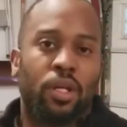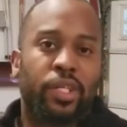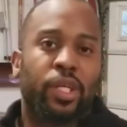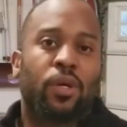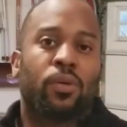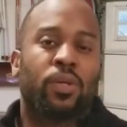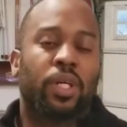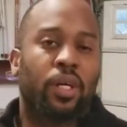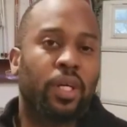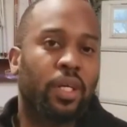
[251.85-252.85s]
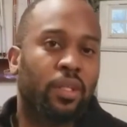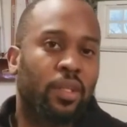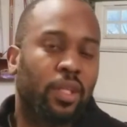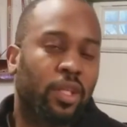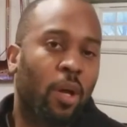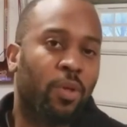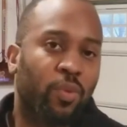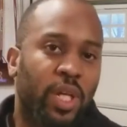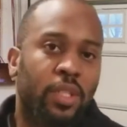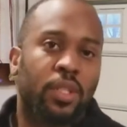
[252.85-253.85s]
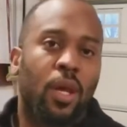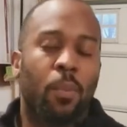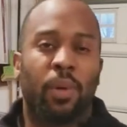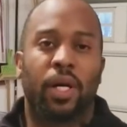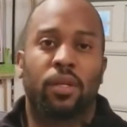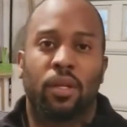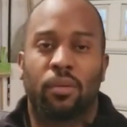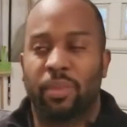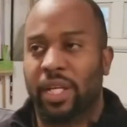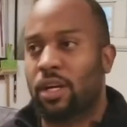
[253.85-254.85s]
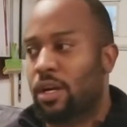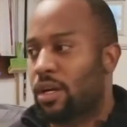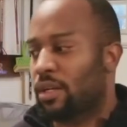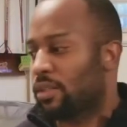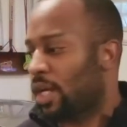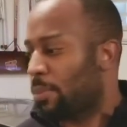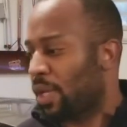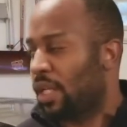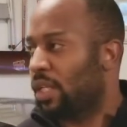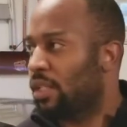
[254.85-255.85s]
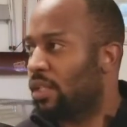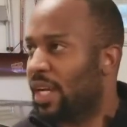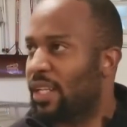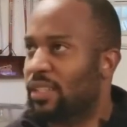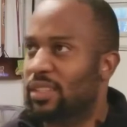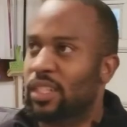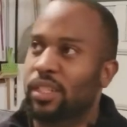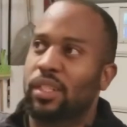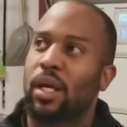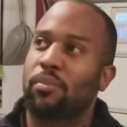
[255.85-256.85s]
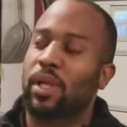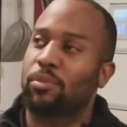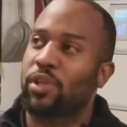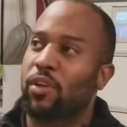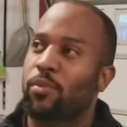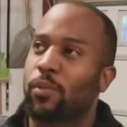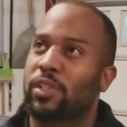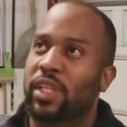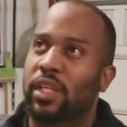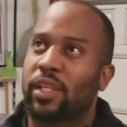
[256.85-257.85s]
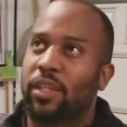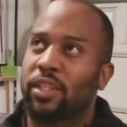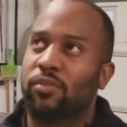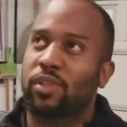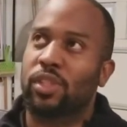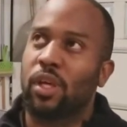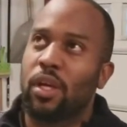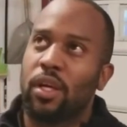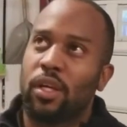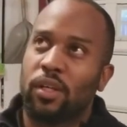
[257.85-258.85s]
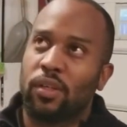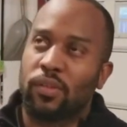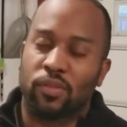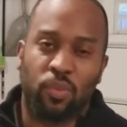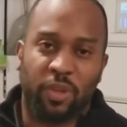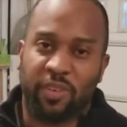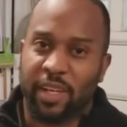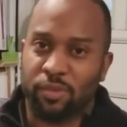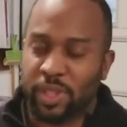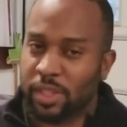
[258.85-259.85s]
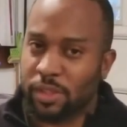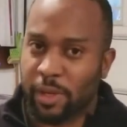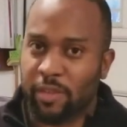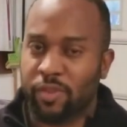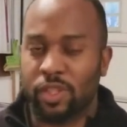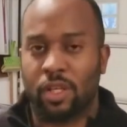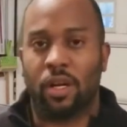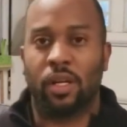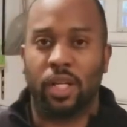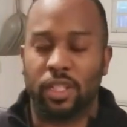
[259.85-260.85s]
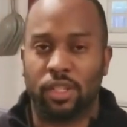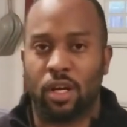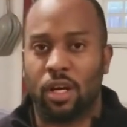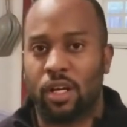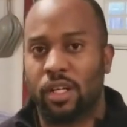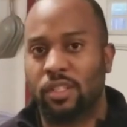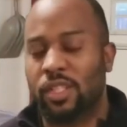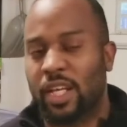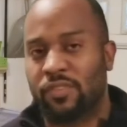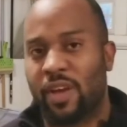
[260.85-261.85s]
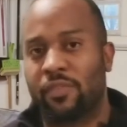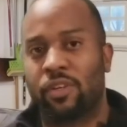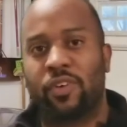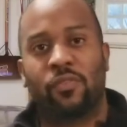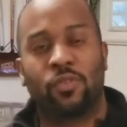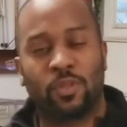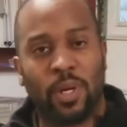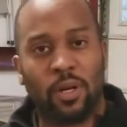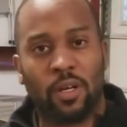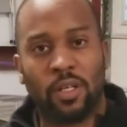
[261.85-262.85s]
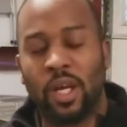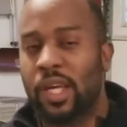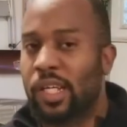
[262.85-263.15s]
you know, uh, in, in the coming weeks, but my car, I paid, I'm, I'm trying to remember exactly, I think it was 25, 26 grand for this car. And this car has 505 horsepower.